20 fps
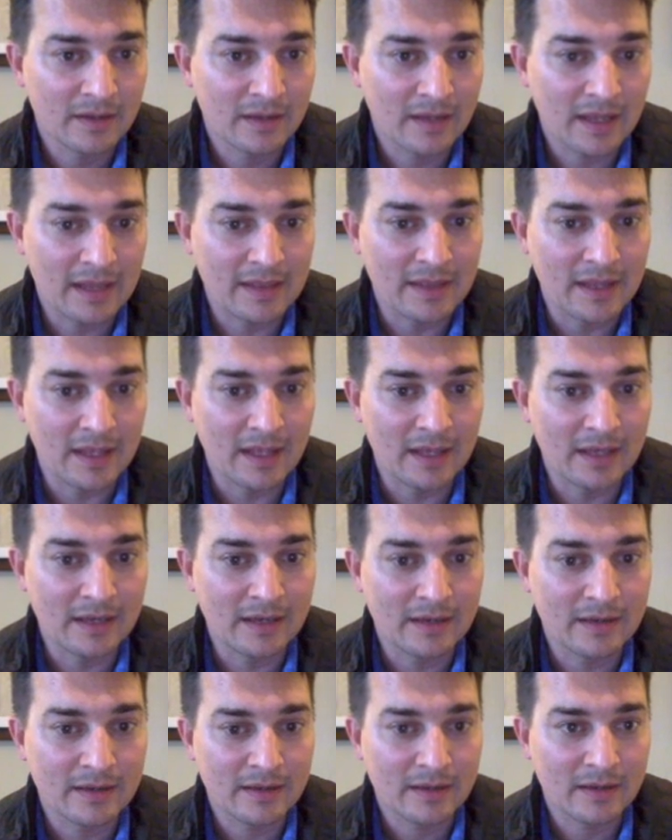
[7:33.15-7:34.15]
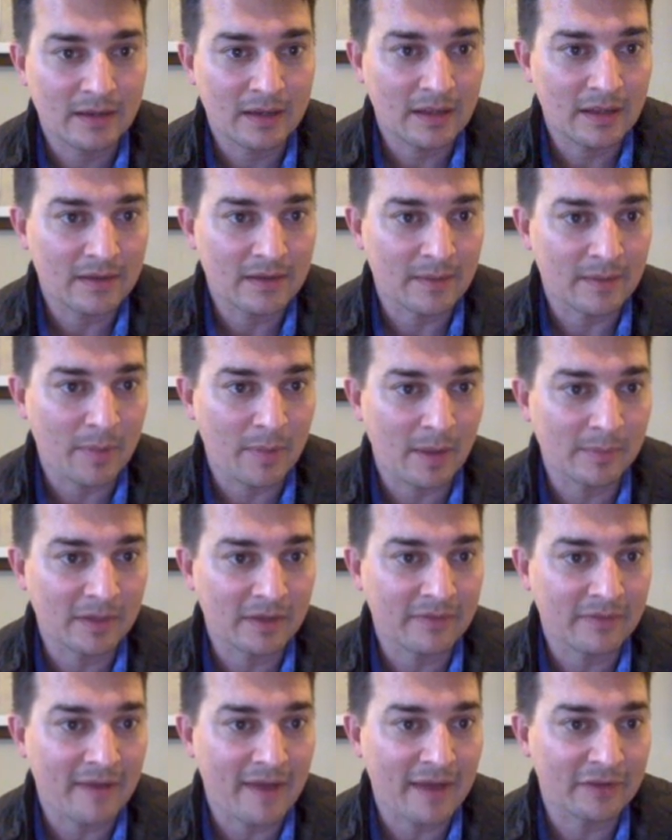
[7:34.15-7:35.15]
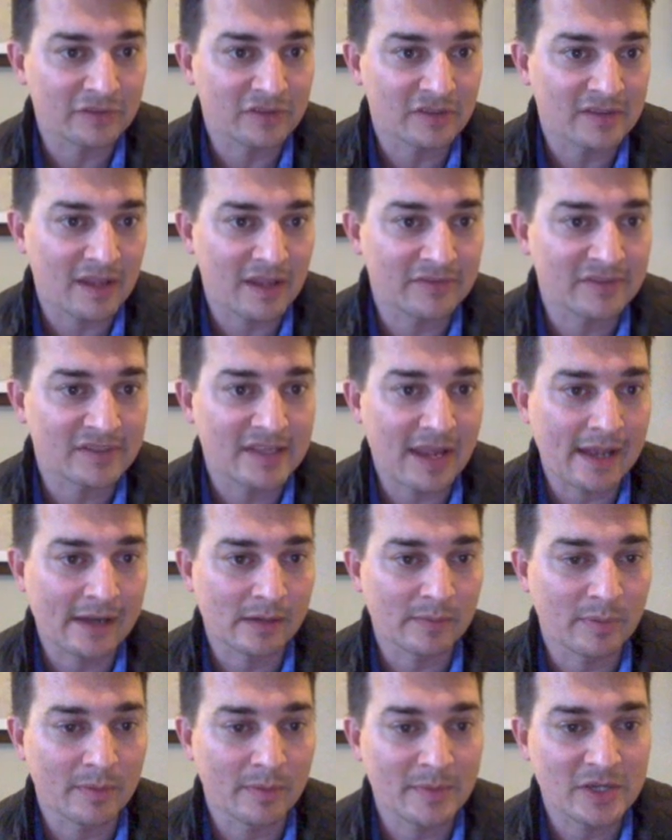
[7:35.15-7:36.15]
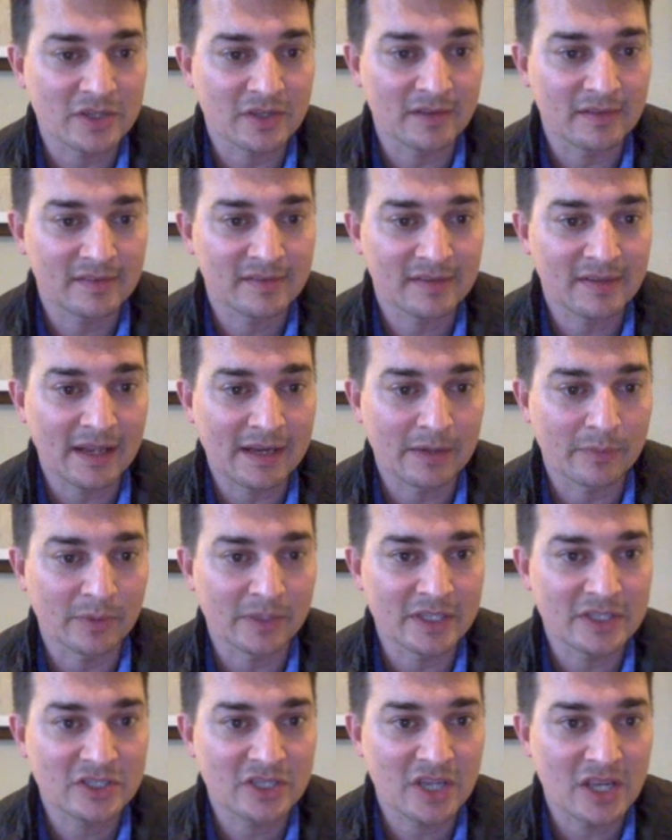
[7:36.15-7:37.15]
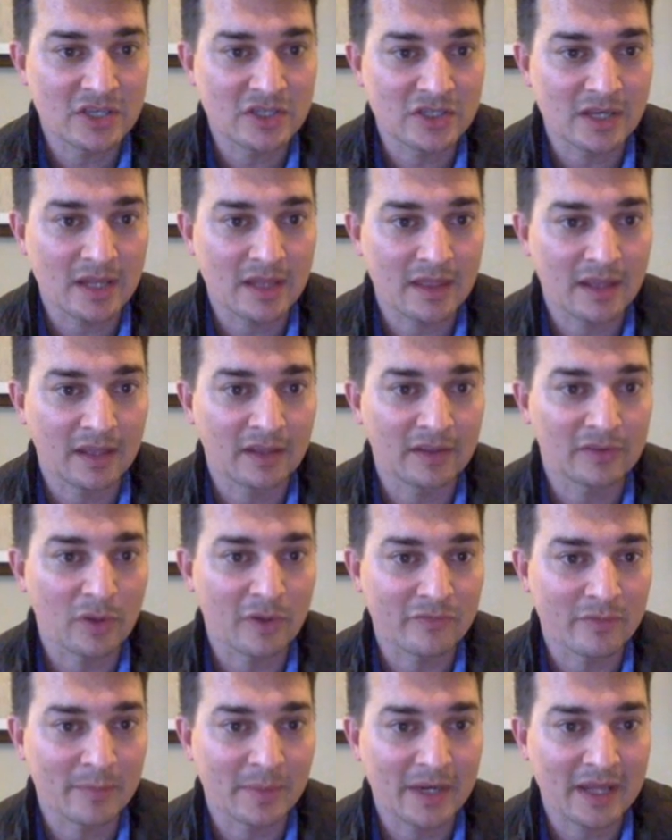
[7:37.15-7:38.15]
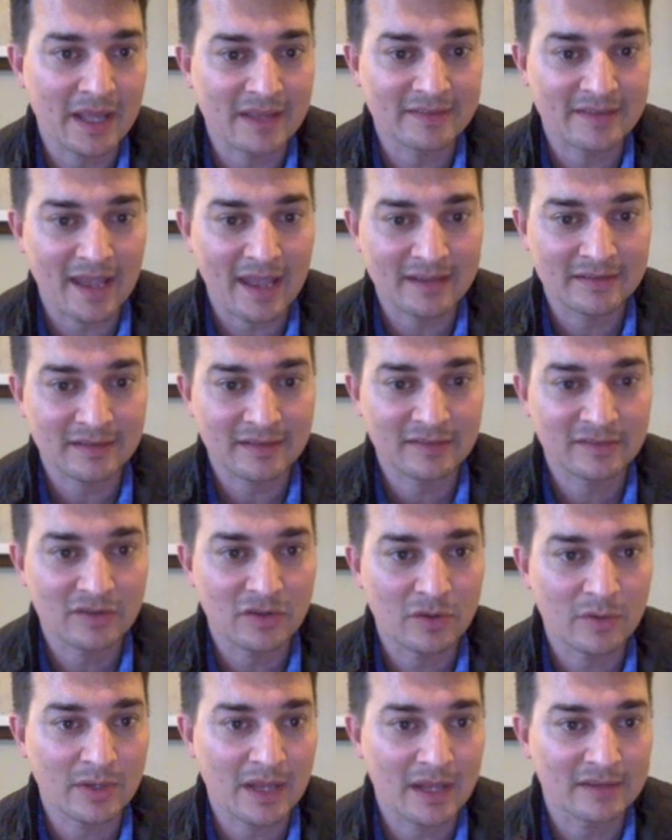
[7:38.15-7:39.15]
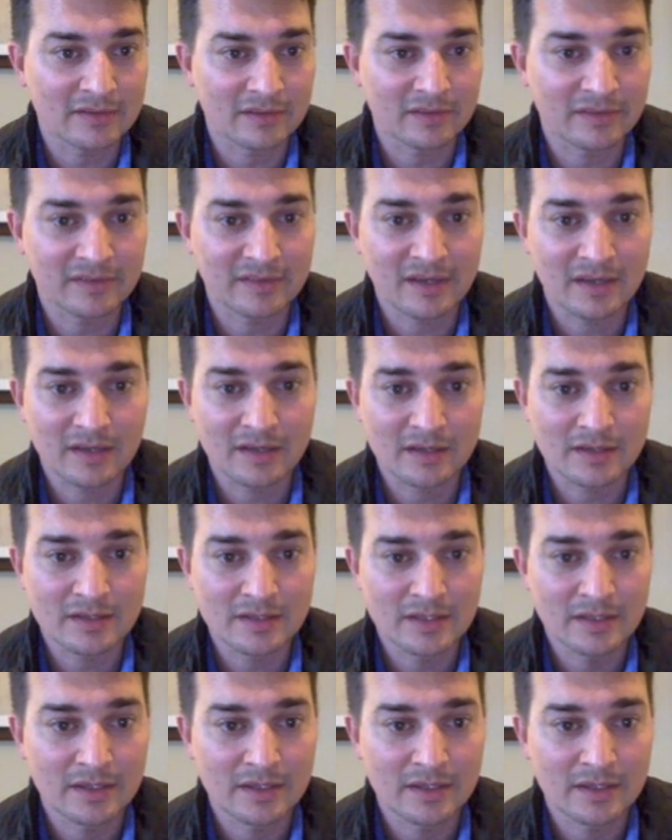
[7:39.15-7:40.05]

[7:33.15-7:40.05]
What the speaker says: And then the public files just have standard permissions. I didn't really change anything, so everybody has access to it, as you'll see here.